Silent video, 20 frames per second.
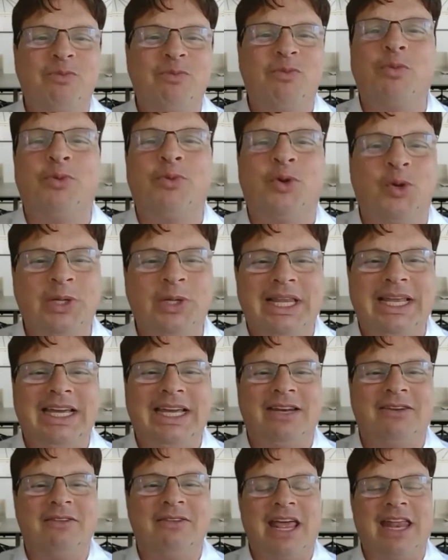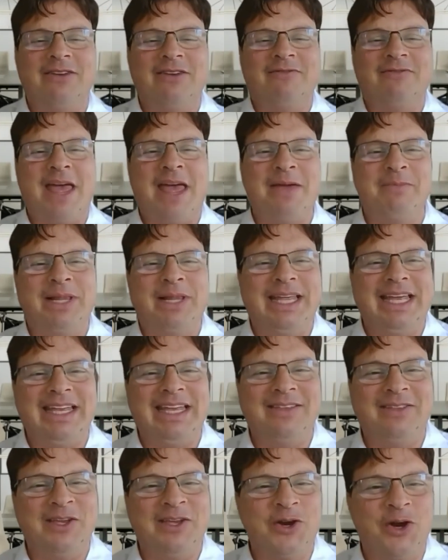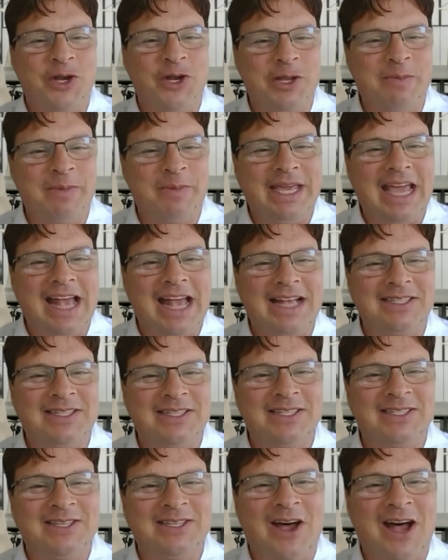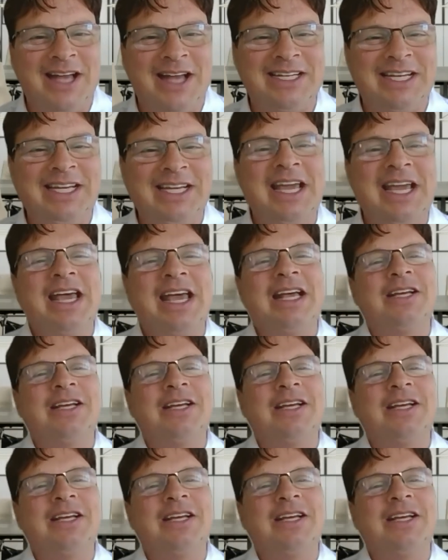more broadly in family, the economy and society.